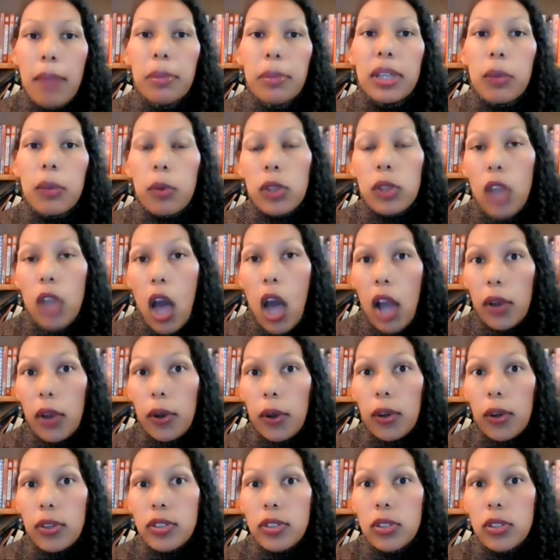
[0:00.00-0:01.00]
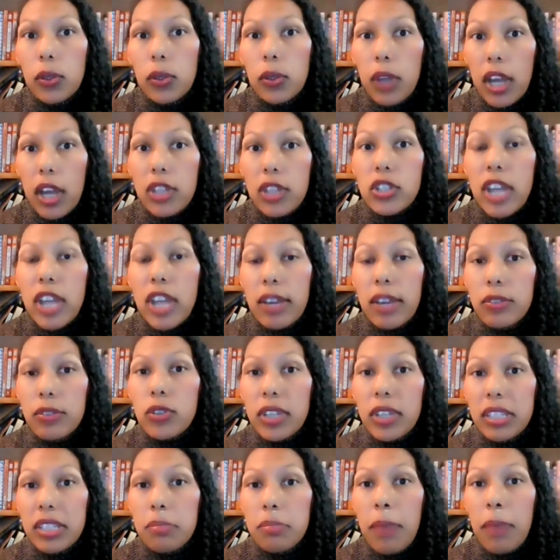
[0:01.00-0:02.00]
Her family were loggers who cut
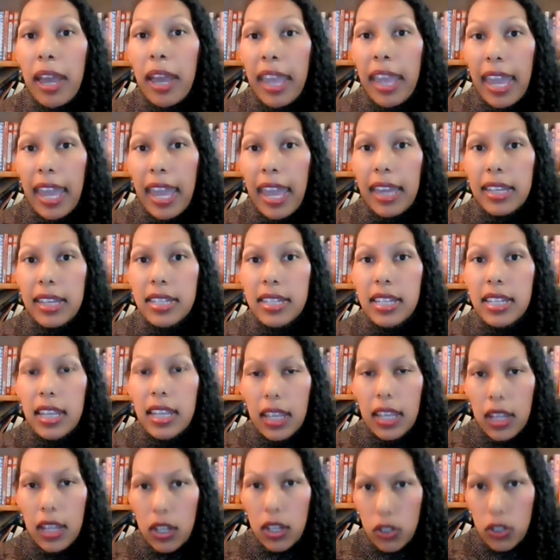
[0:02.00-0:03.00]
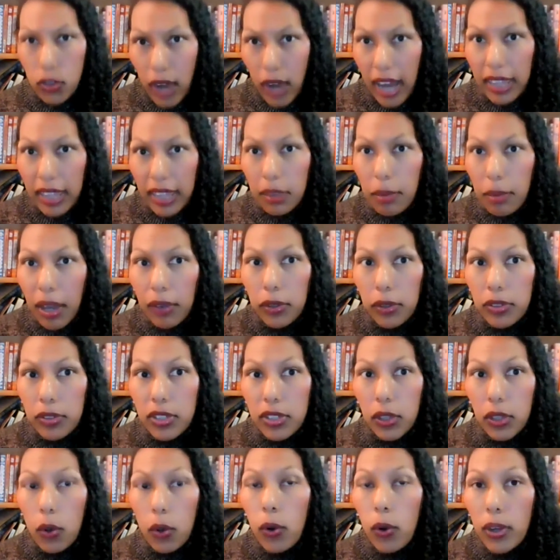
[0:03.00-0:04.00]
down trees by hand, dragged
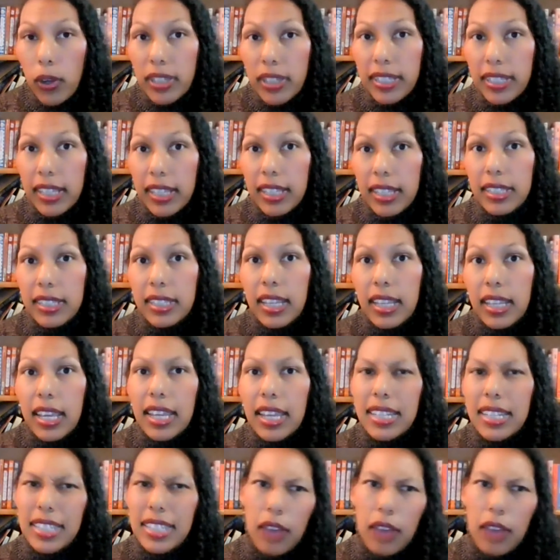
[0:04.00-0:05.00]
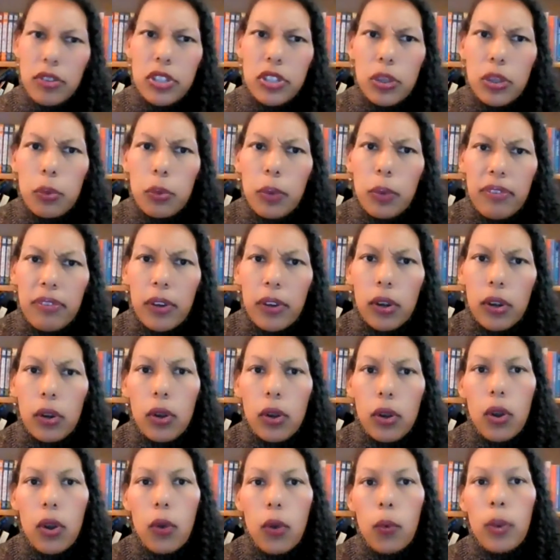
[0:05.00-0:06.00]
them out using horses down to the
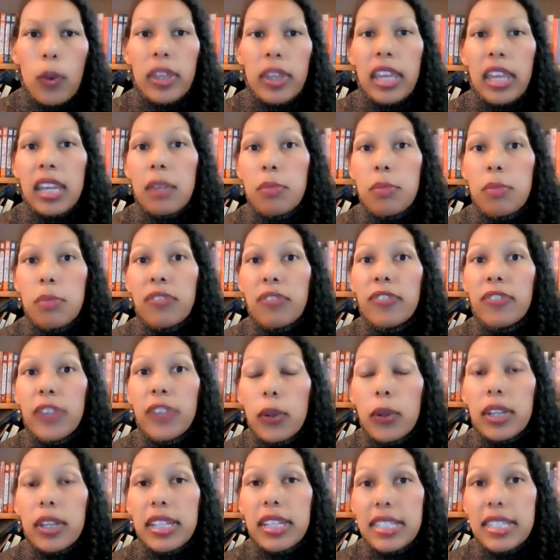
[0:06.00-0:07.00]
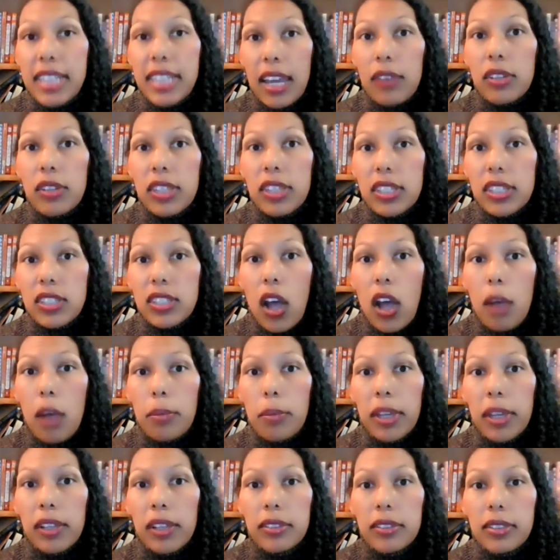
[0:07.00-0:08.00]
river where they could be floated down to
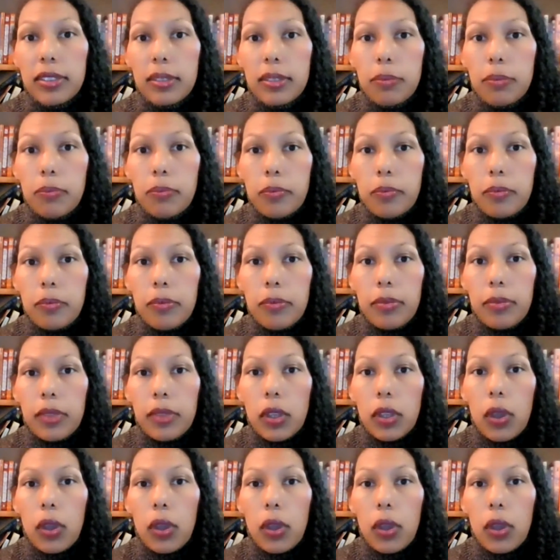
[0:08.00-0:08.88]
the sawmills.